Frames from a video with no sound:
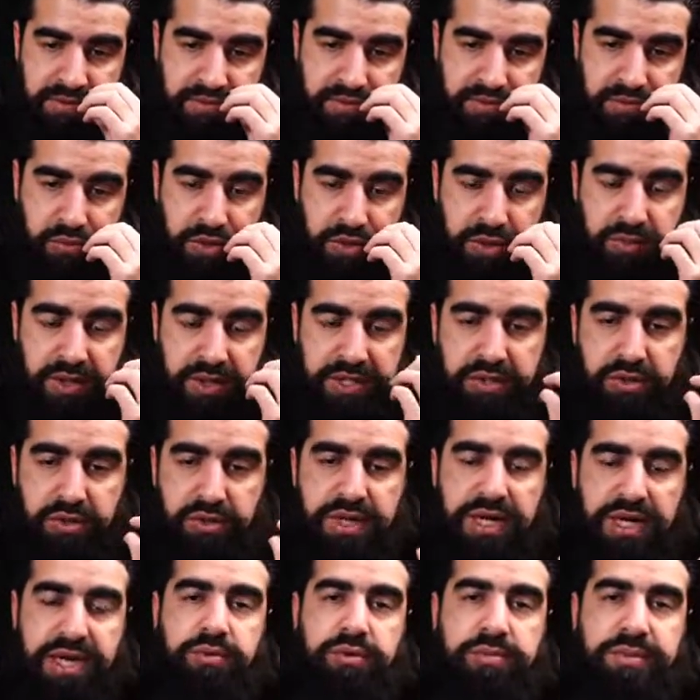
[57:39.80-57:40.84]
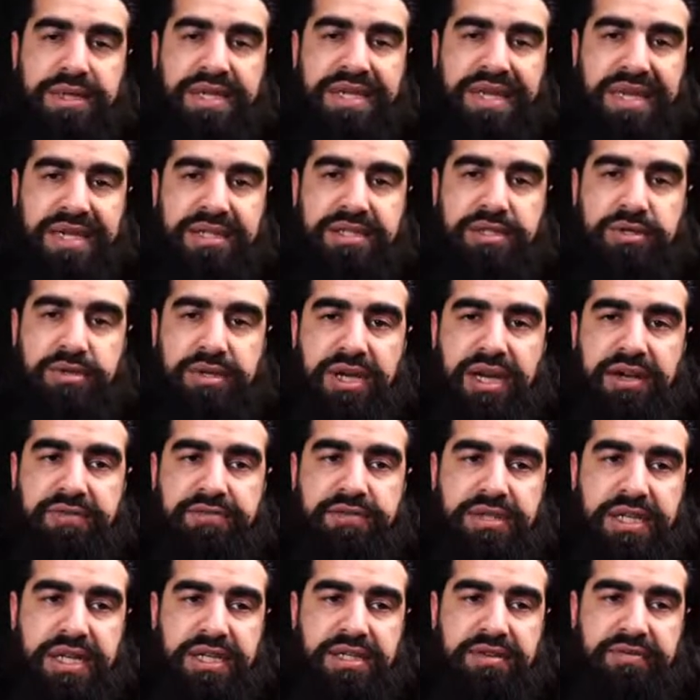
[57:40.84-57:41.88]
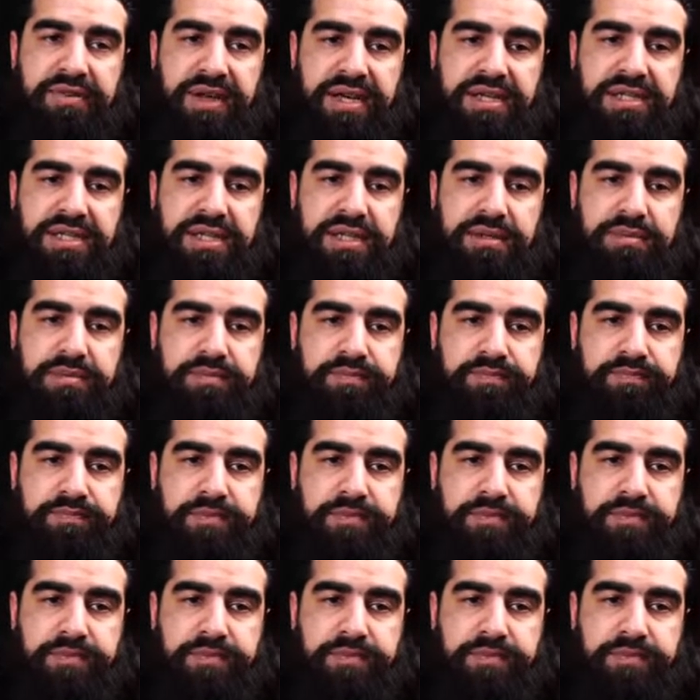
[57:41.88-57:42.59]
one way to look at it would be, yes, you'd have to take the vaccine.